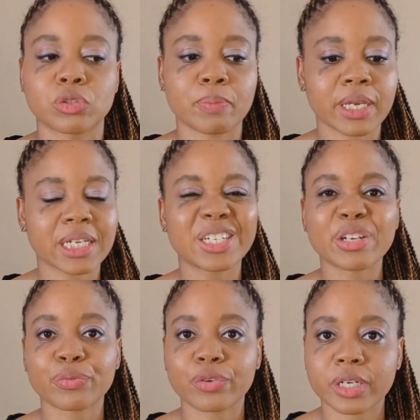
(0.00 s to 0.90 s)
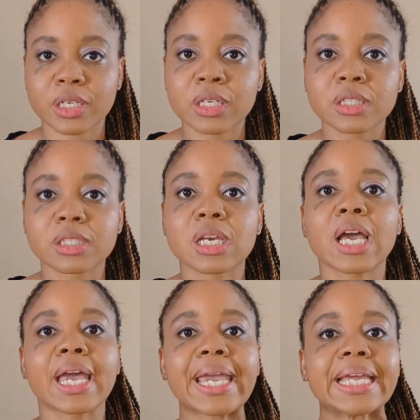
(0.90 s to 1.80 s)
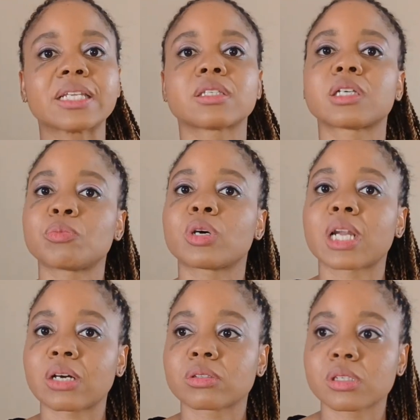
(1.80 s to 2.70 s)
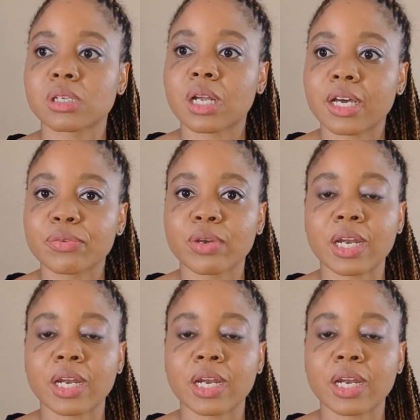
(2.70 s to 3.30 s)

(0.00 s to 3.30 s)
to make a difference in someone else's life.